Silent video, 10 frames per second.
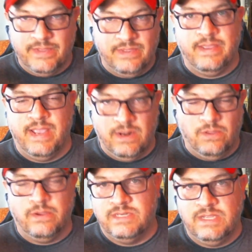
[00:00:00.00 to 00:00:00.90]

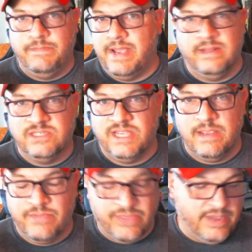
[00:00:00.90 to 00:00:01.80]
analog D-pad,
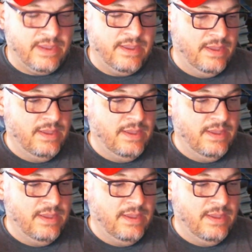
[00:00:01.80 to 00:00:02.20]
same thing,